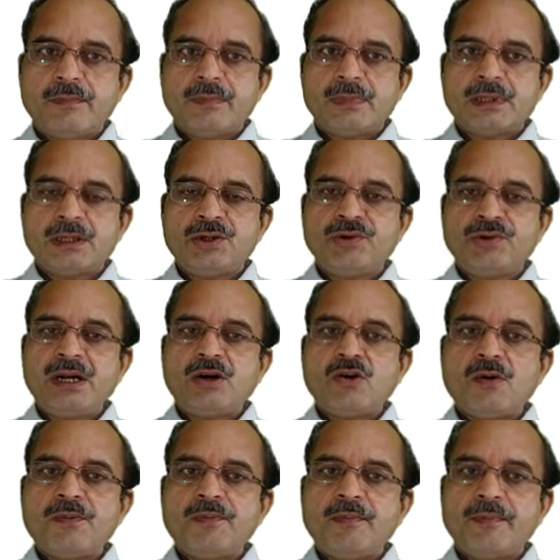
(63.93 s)
The unit
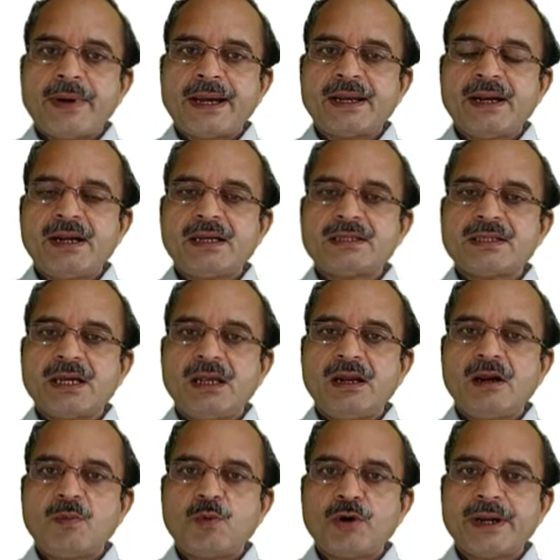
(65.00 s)
of magnetic
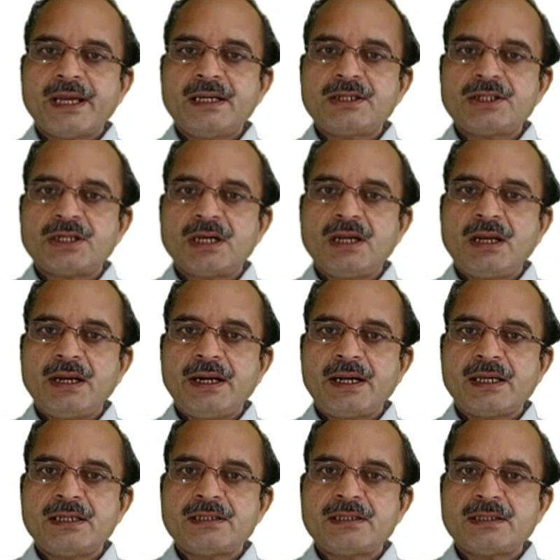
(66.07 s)
scalar potential, it
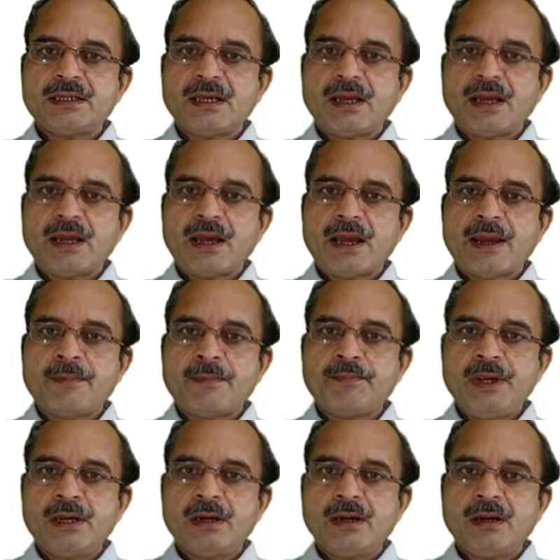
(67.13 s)
is
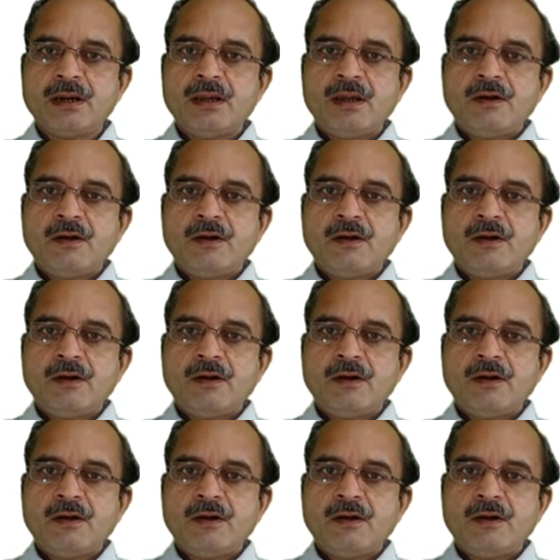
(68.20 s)
ampere,